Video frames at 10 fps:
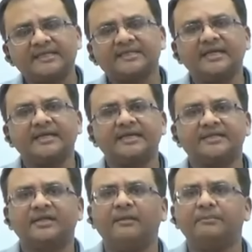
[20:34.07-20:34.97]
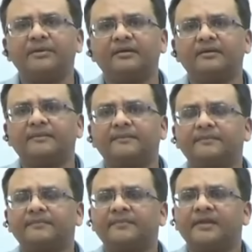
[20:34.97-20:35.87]
excellent example.
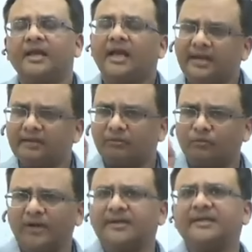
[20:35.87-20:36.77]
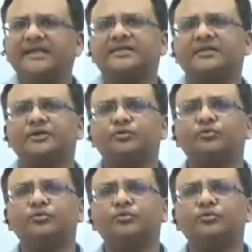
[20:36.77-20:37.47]
And one reason